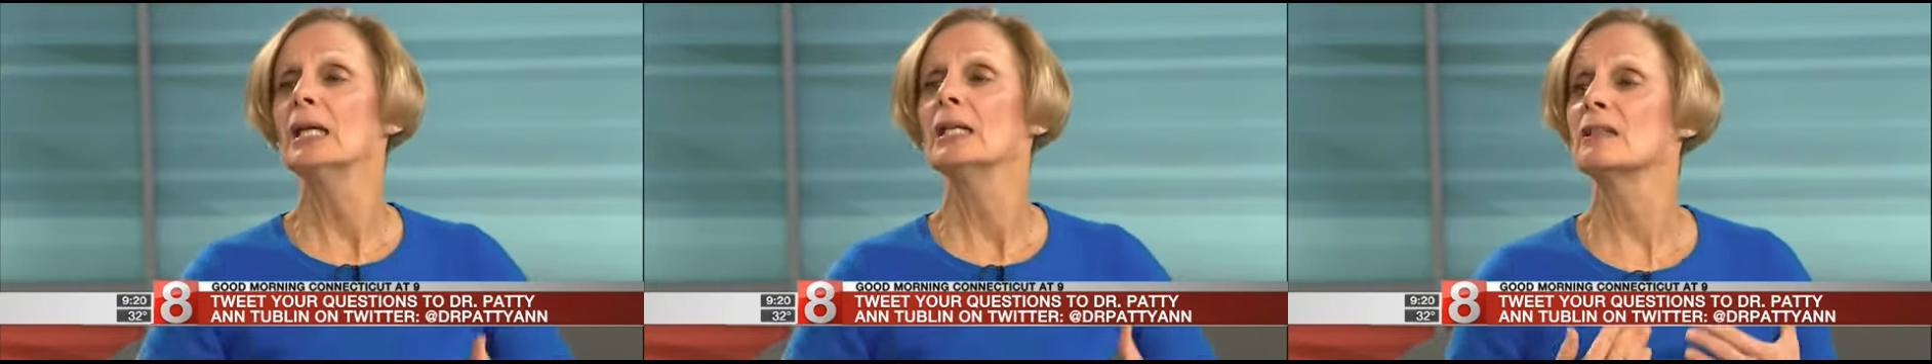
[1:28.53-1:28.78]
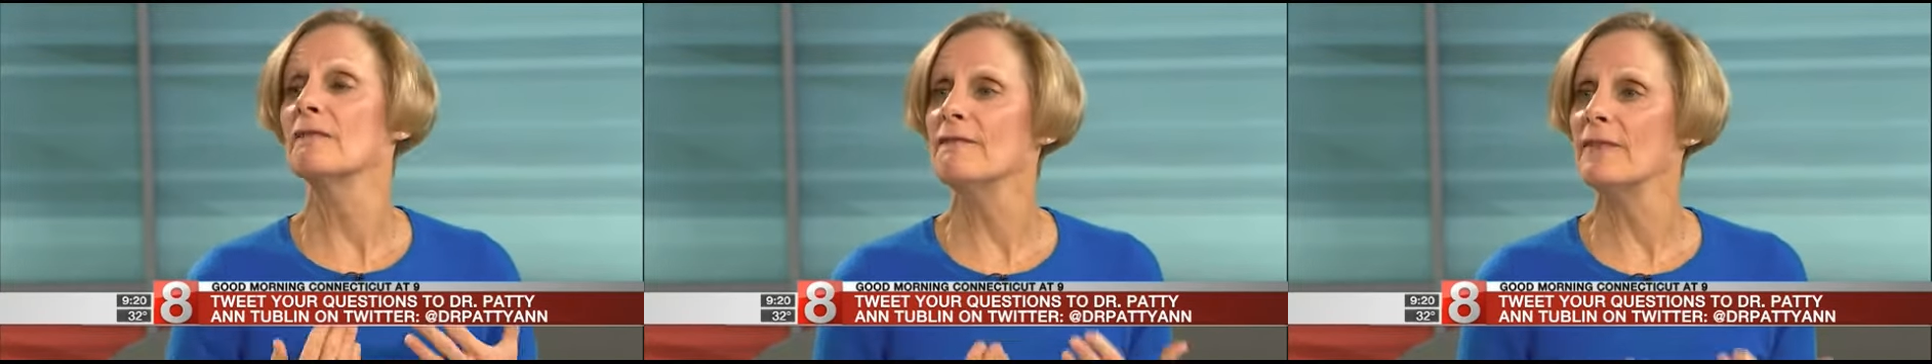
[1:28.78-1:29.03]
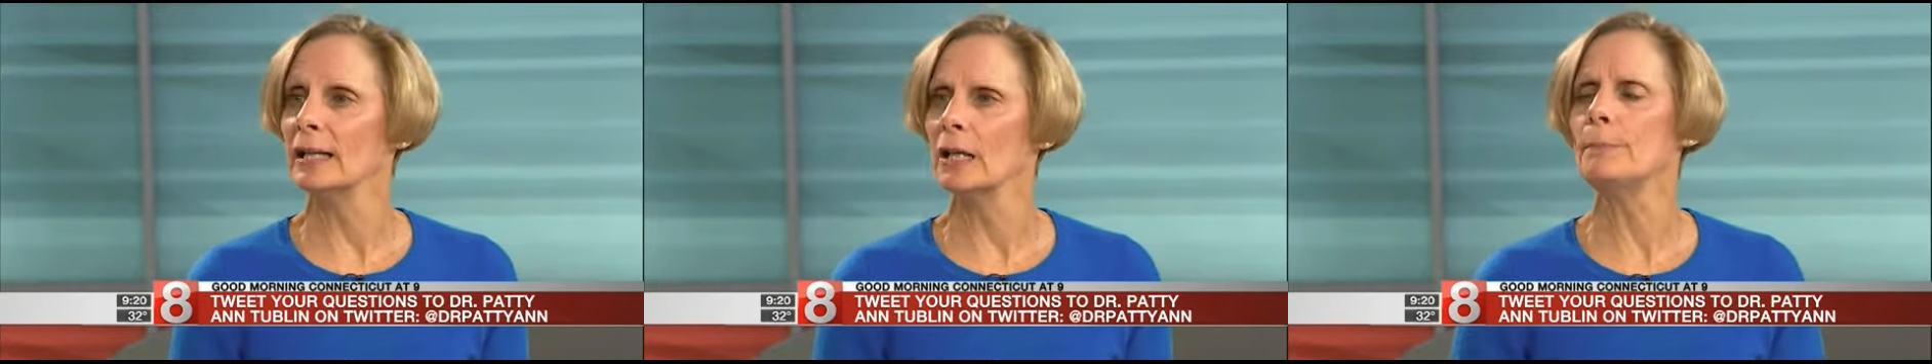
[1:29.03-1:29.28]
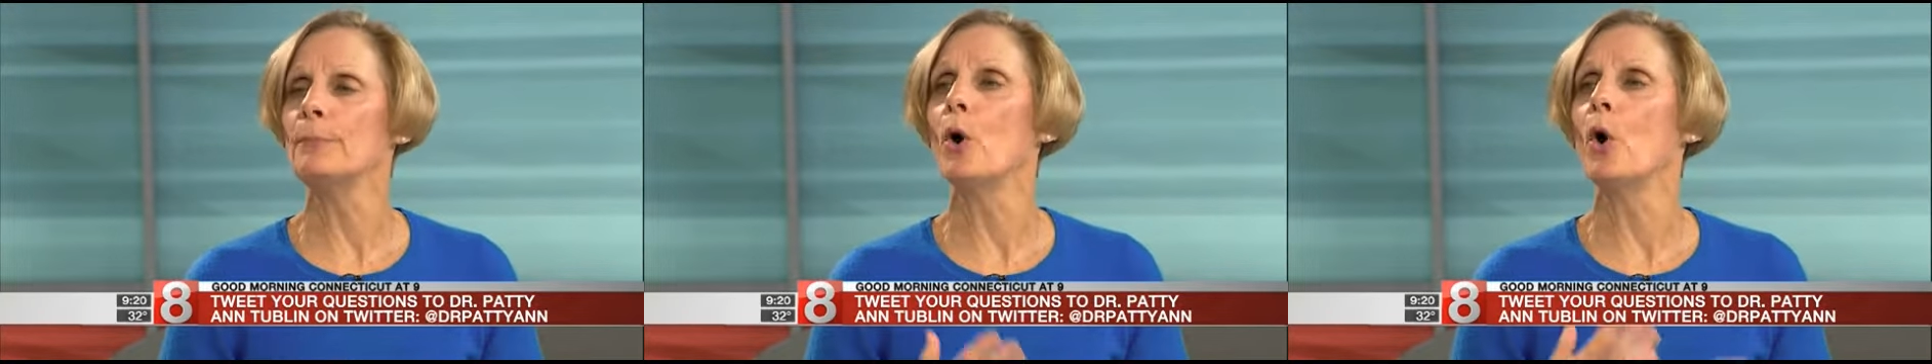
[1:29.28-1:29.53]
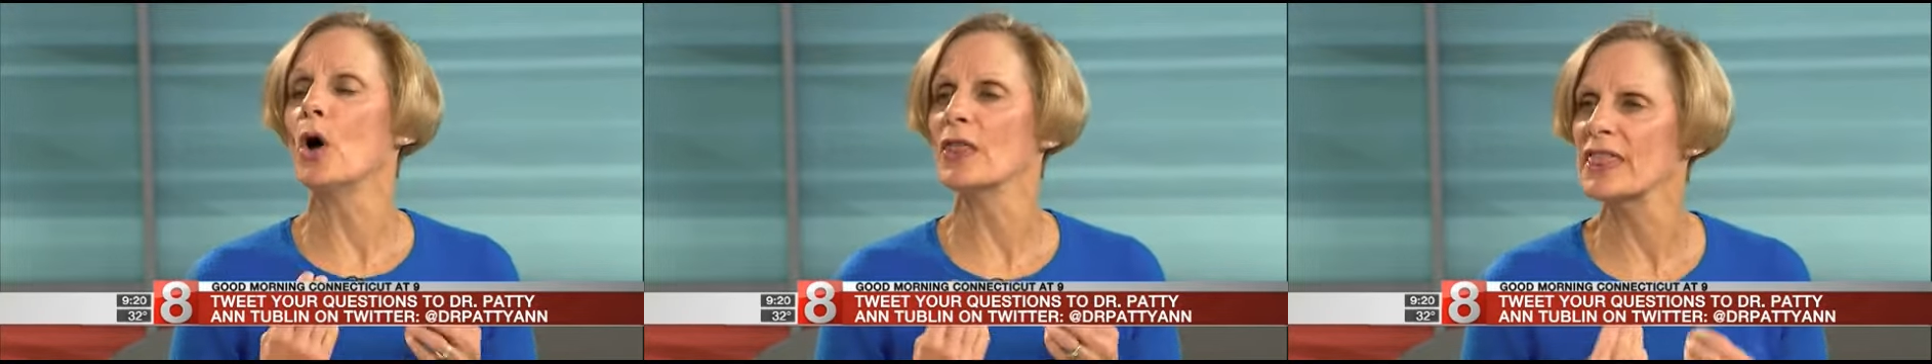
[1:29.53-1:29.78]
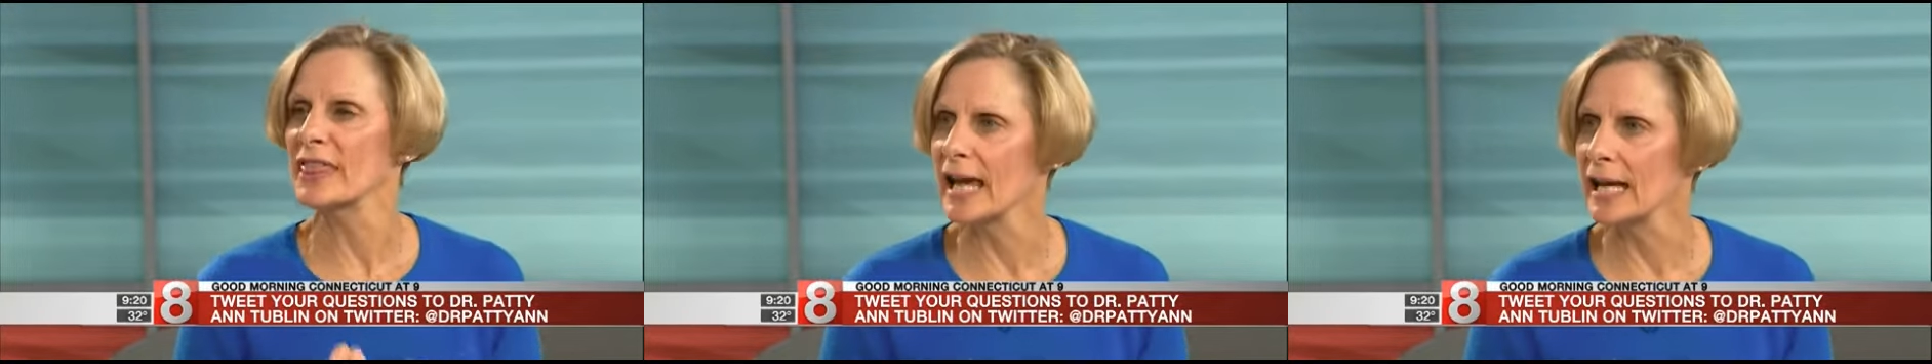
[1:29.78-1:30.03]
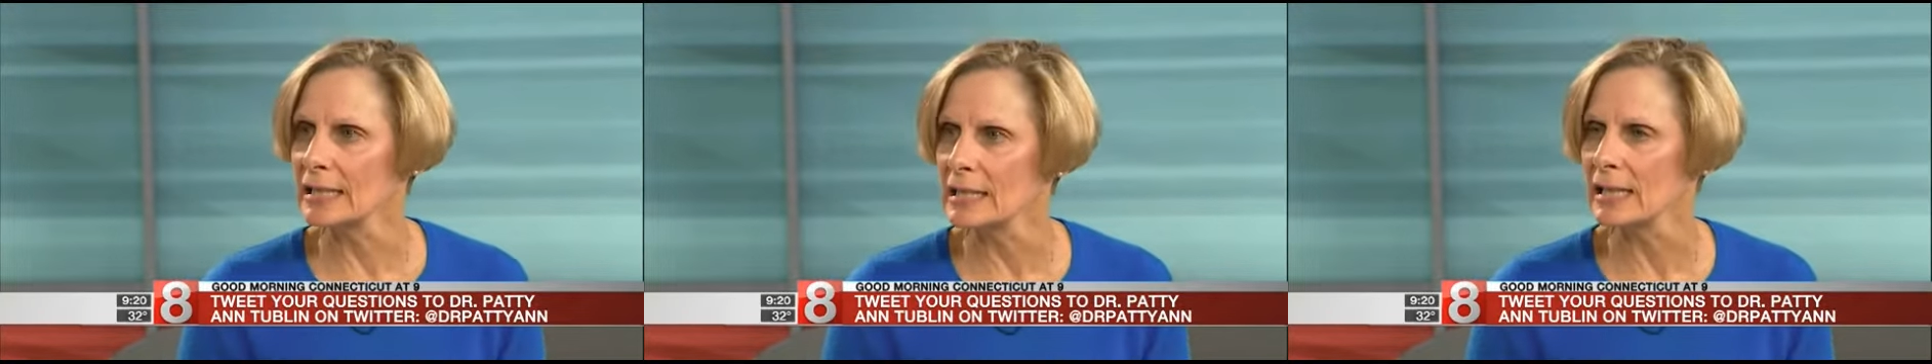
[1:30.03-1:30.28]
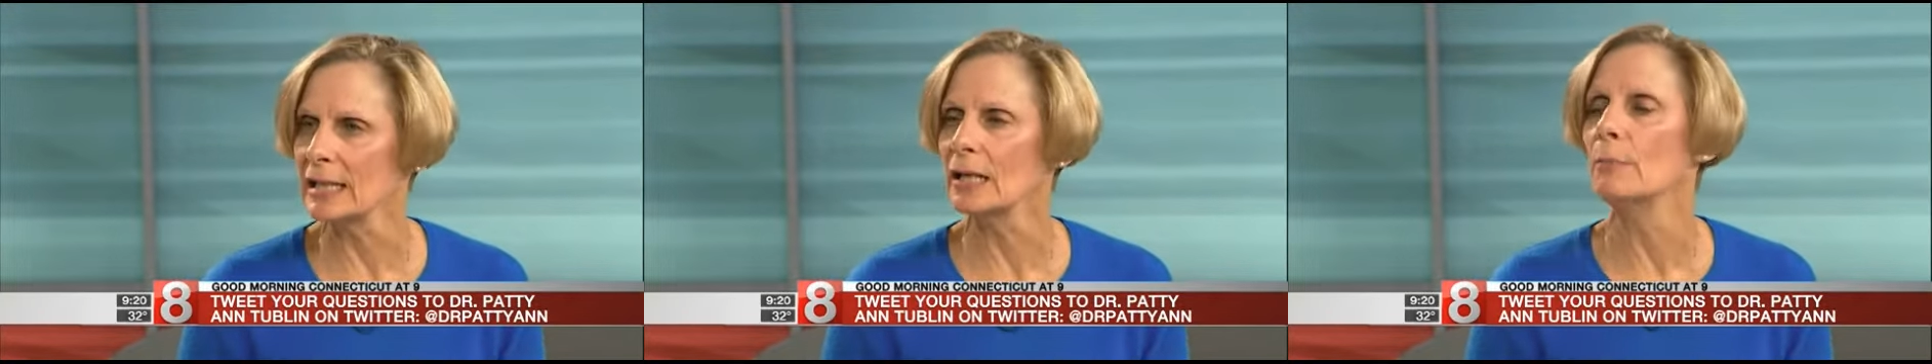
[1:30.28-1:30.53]
Develop
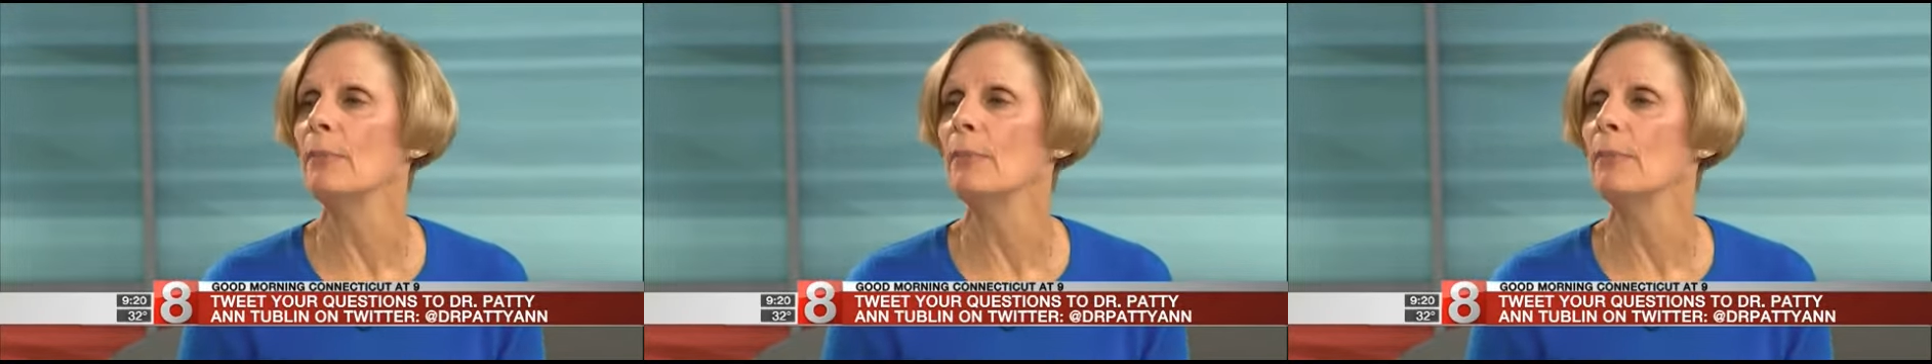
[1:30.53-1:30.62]
authentic,